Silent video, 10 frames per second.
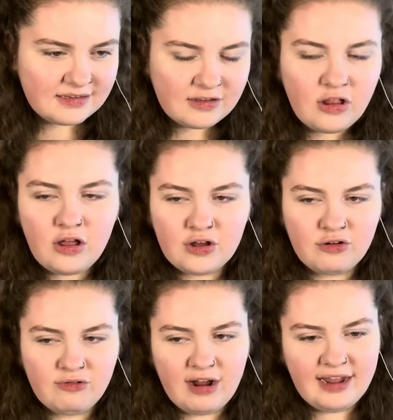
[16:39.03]
It's a lot of
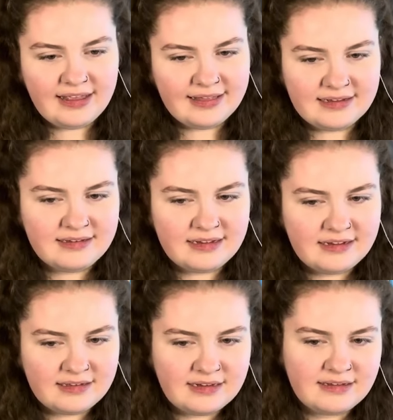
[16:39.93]
crying this
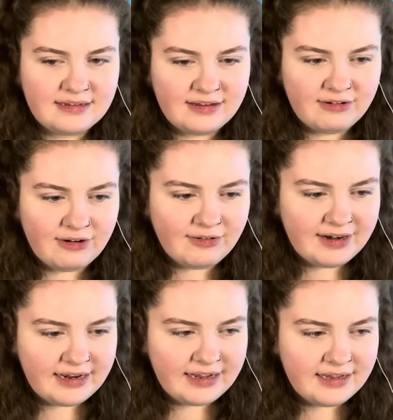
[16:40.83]
season, isn't there
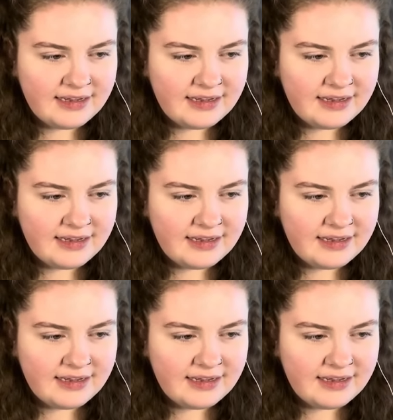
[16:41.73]
already?